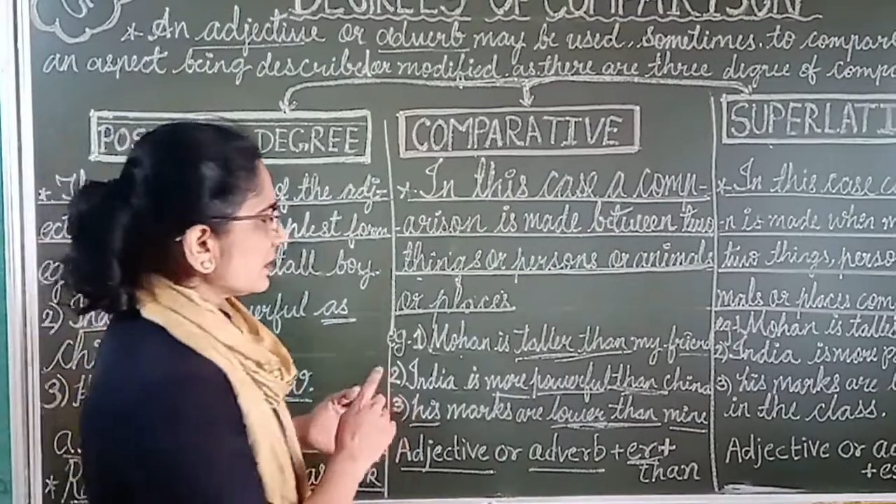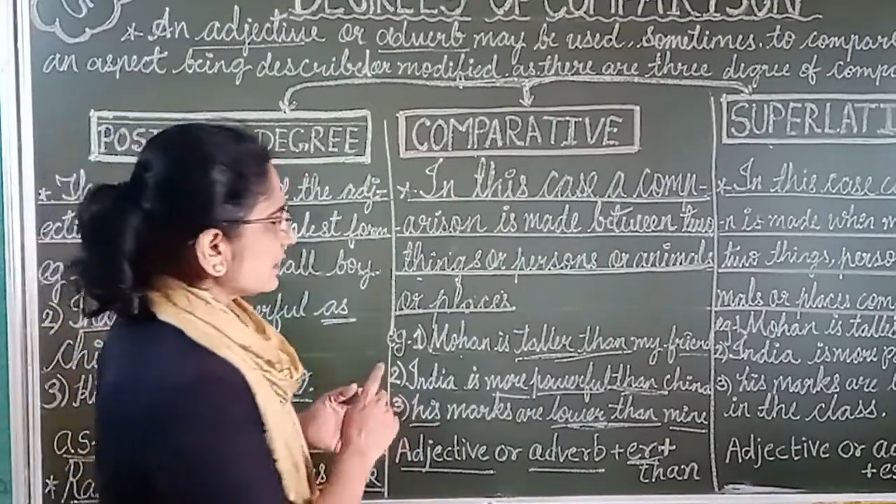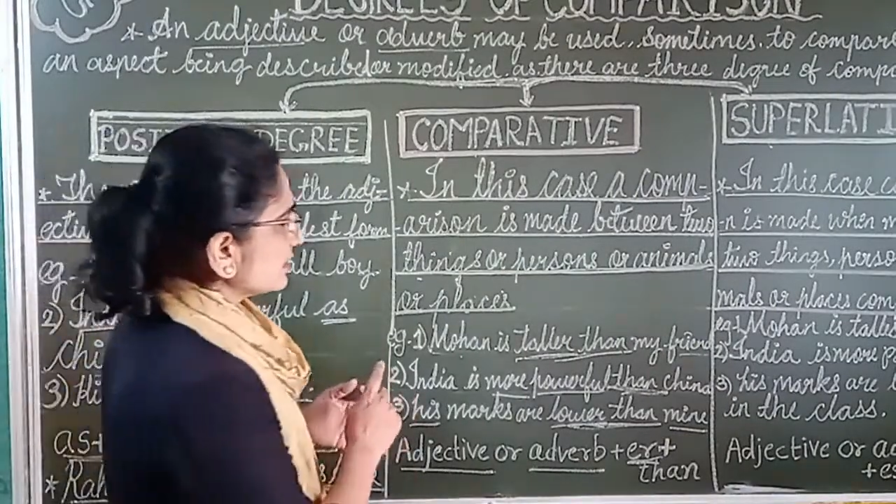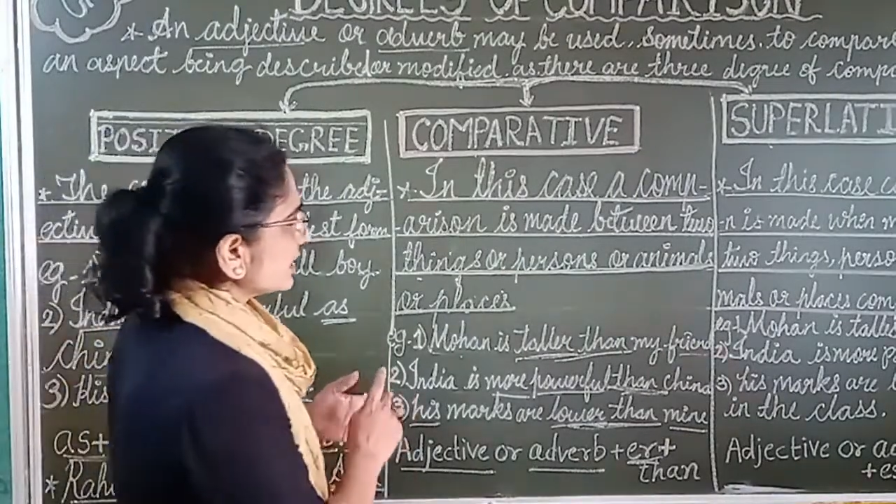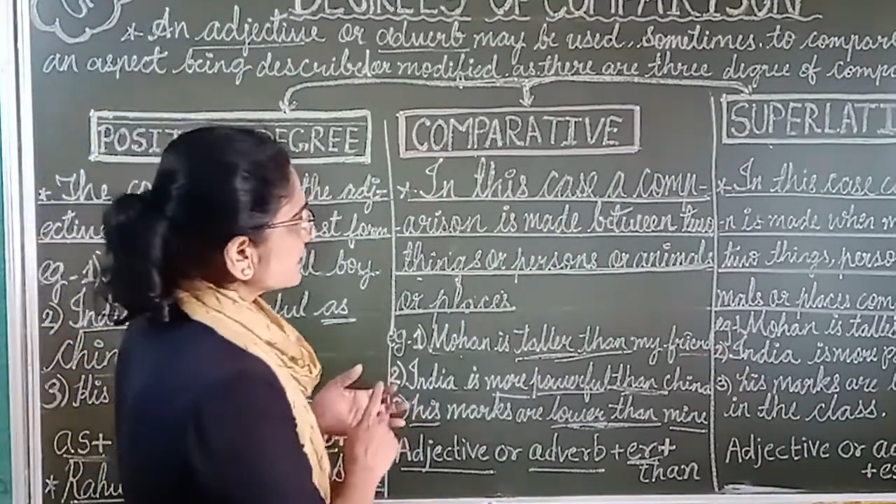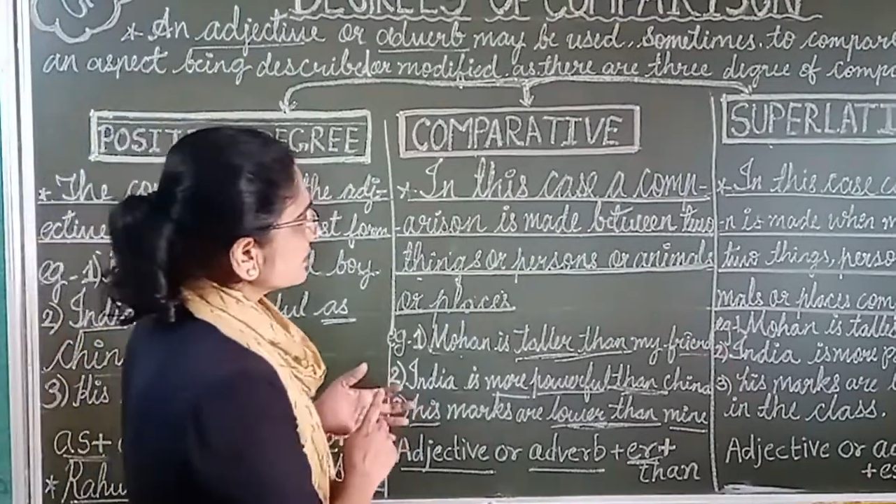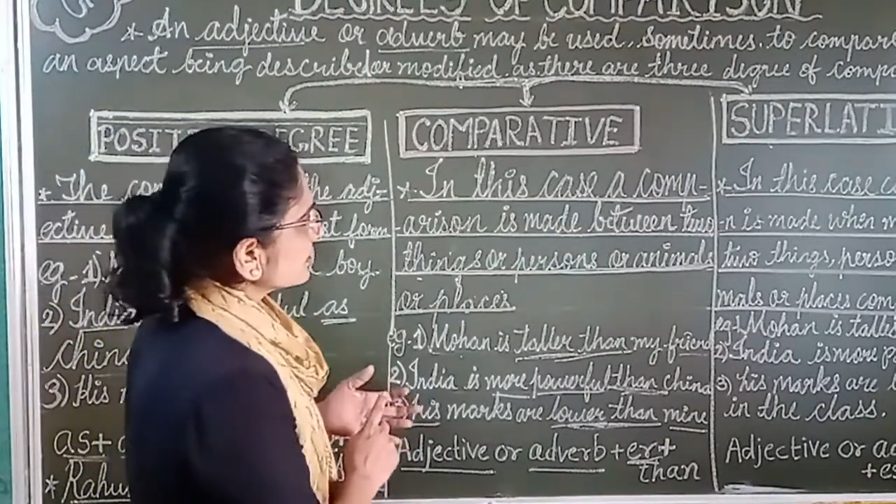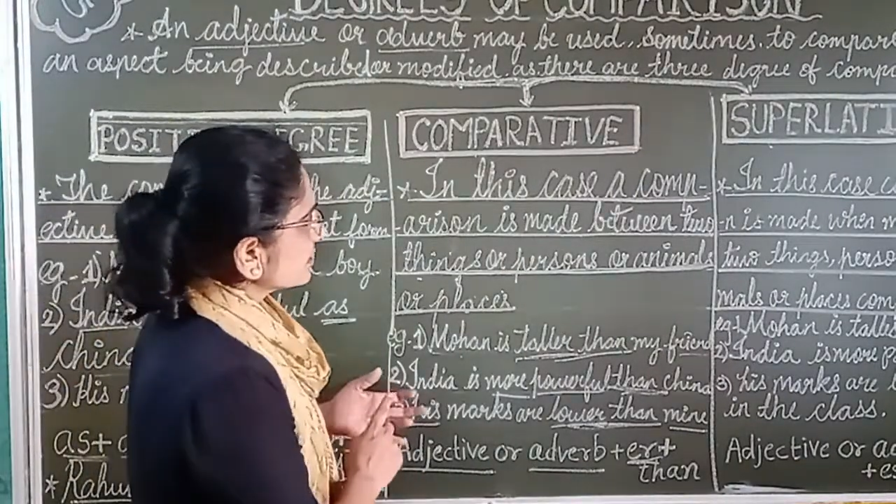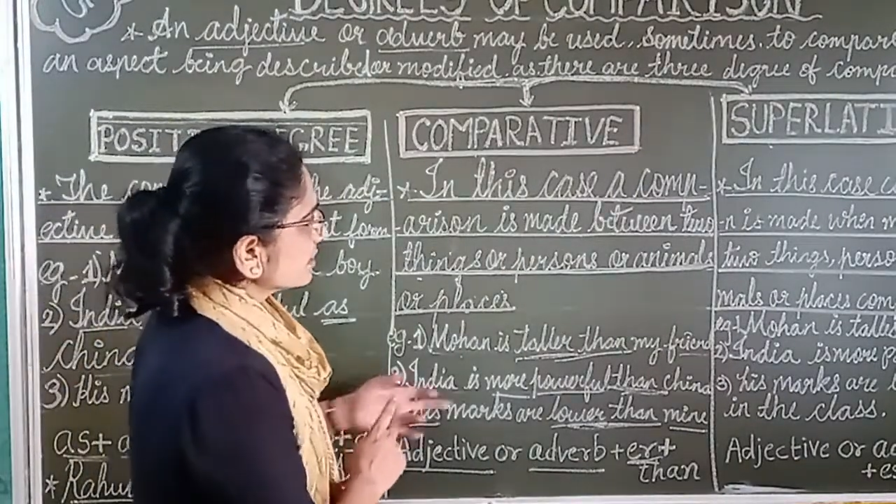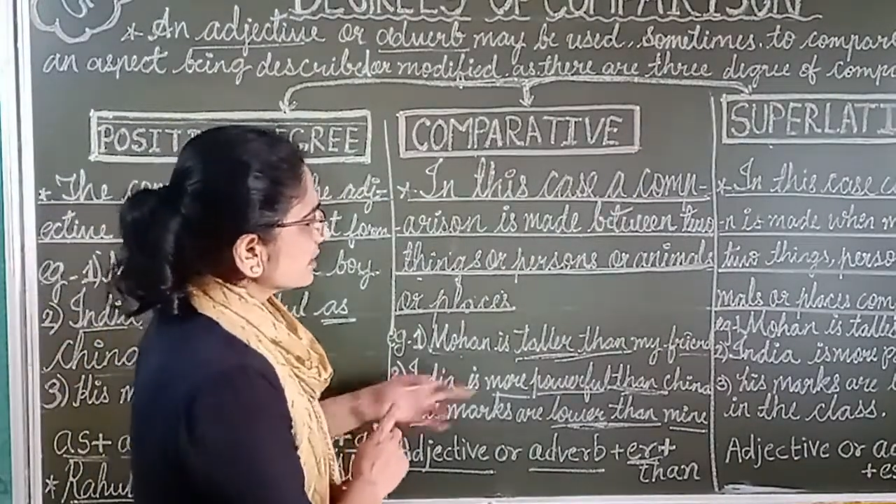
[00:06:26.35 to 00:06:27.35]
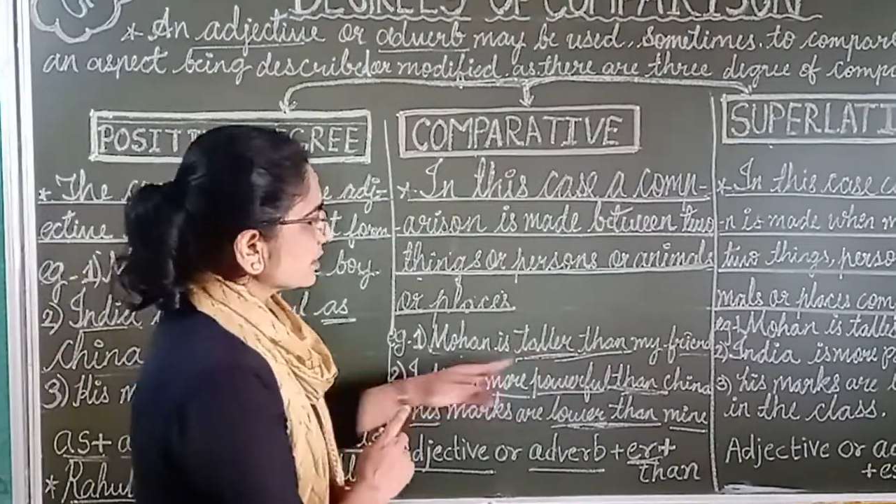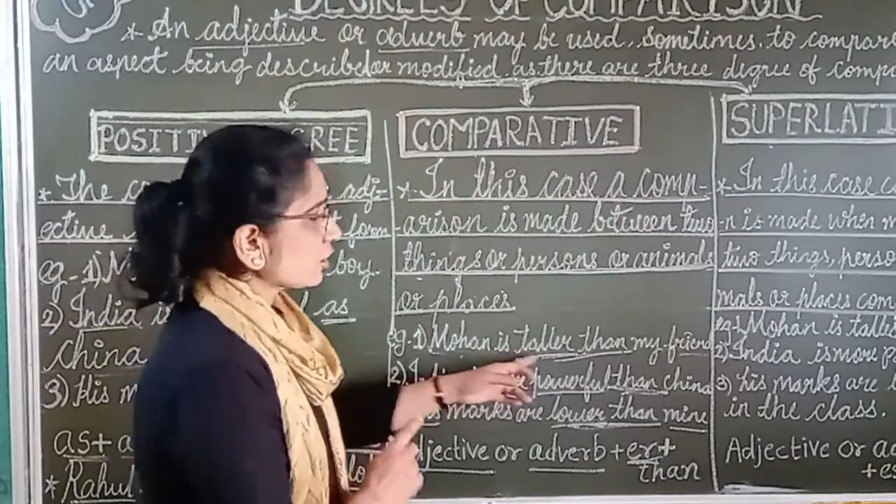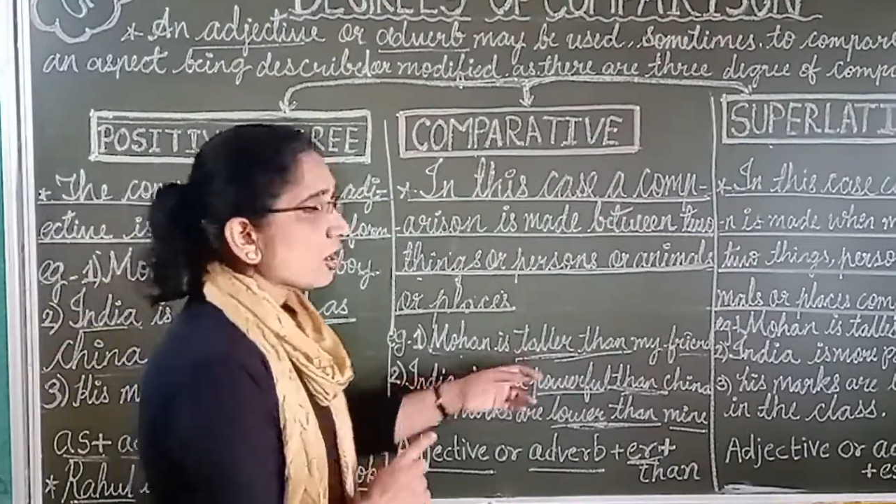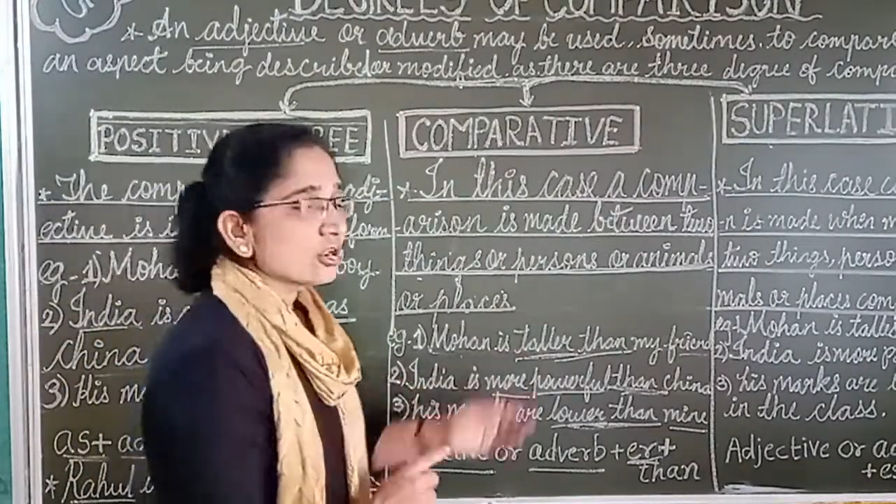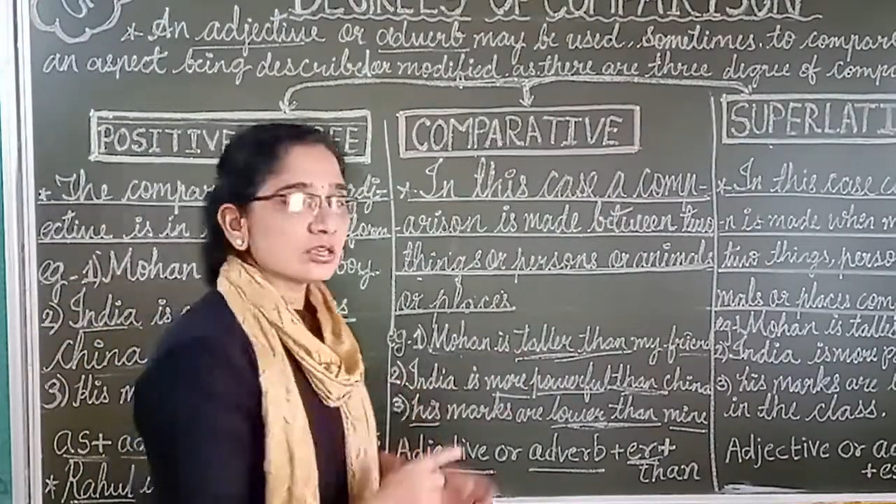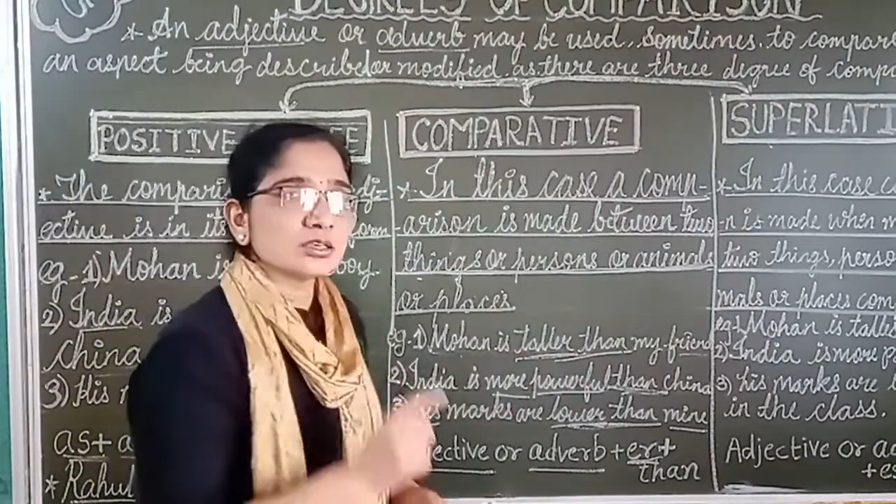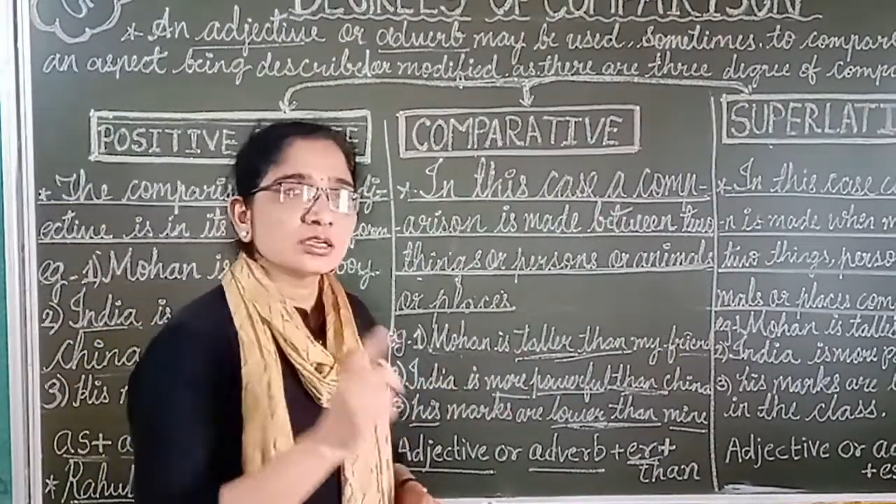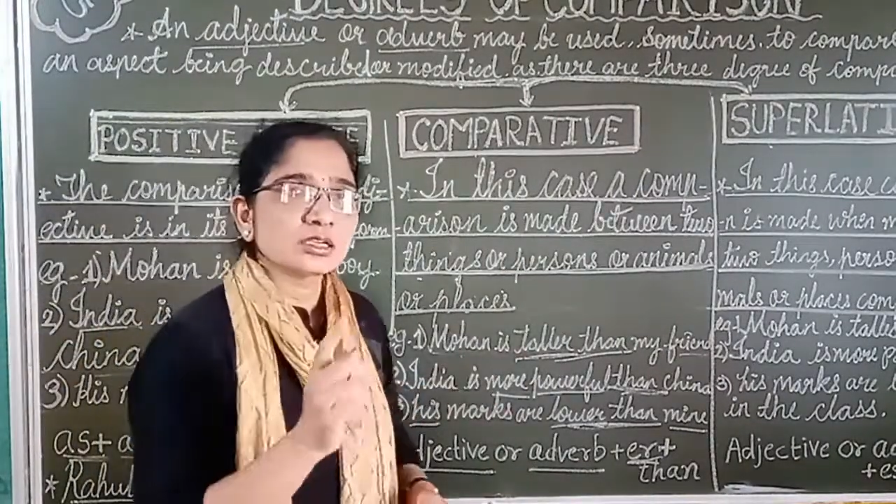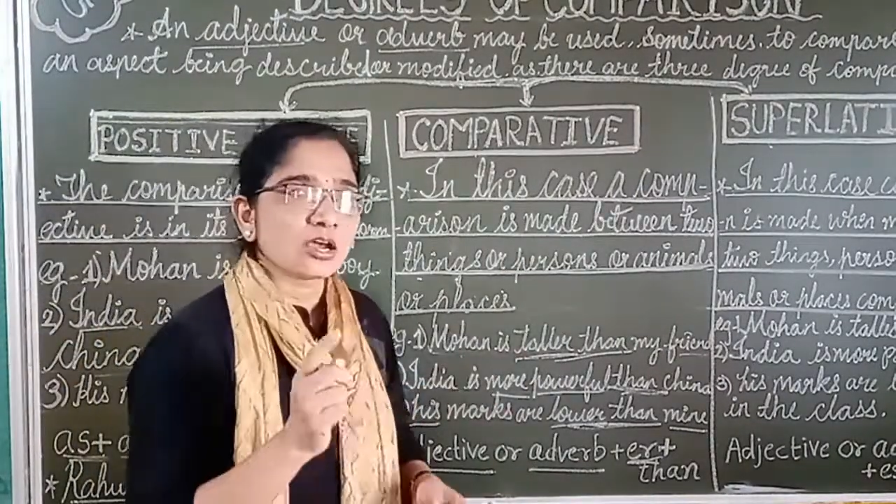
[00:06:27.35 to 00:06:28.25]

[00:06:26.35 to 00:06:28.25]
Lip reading: and then tall,